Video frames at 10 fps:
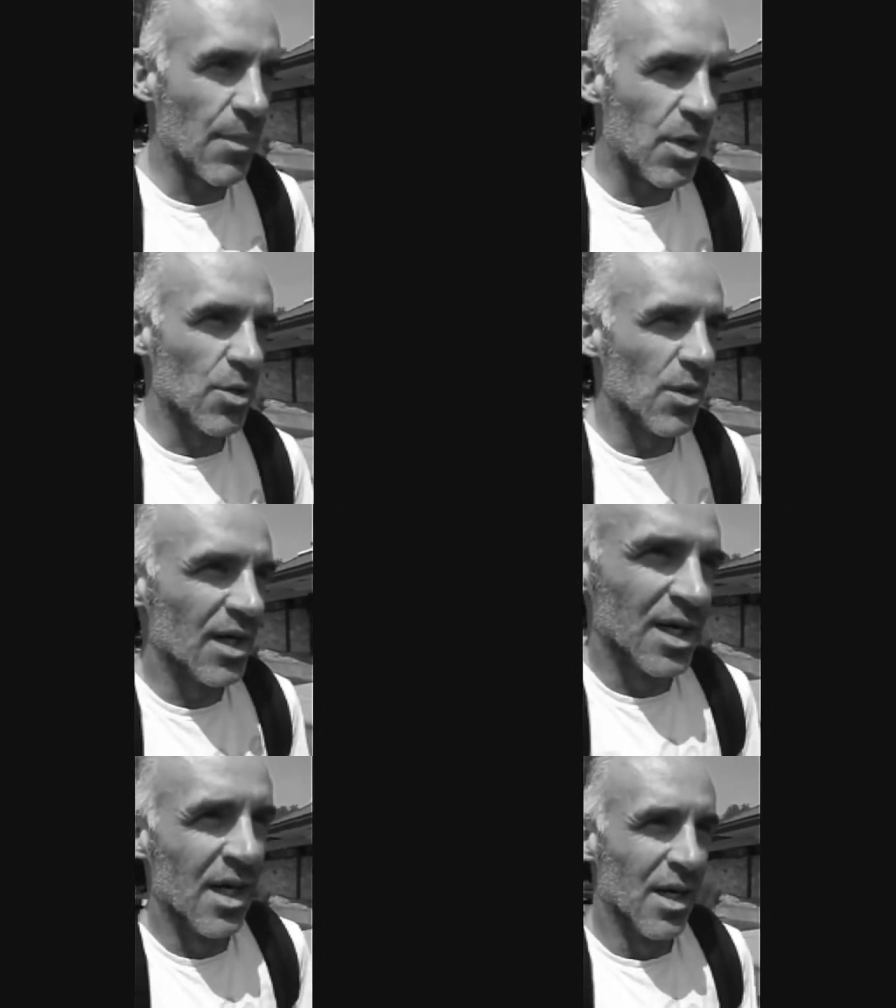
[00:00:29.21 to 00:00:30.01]
I'm going to
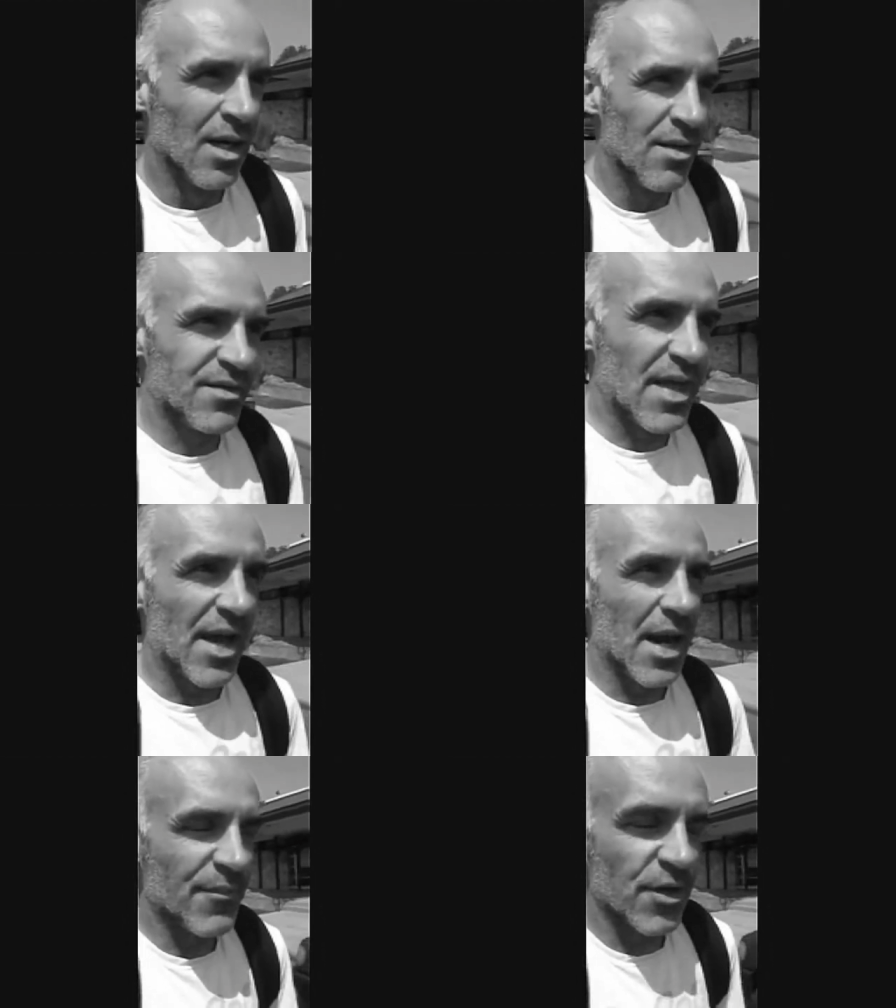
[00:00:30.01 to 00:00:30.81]
uh,
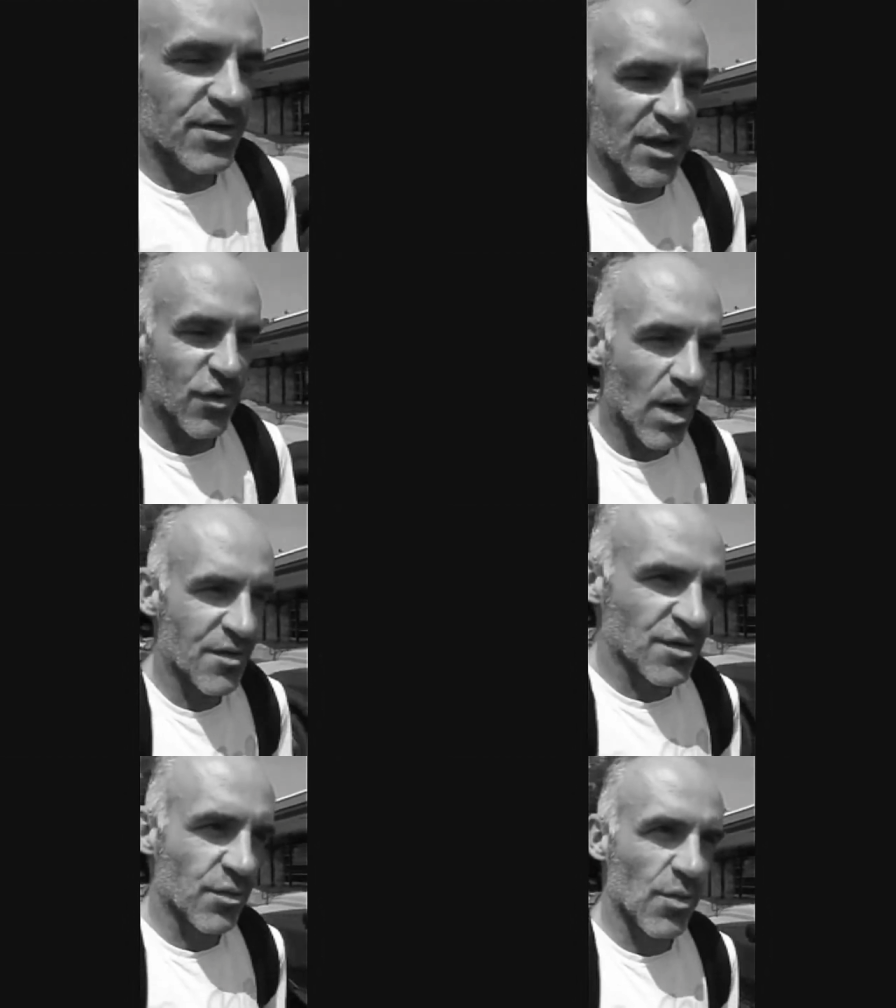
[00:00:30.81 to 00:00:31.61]
stand up for
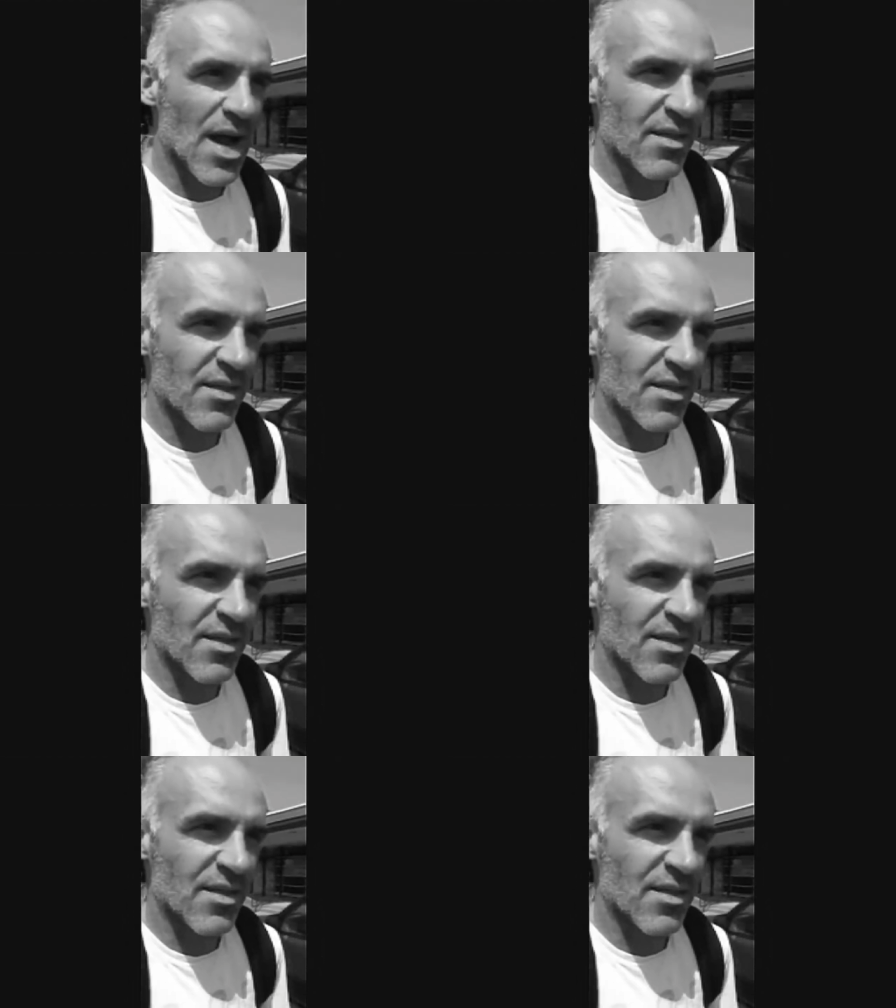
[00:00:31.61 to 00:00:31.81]
dishwashers'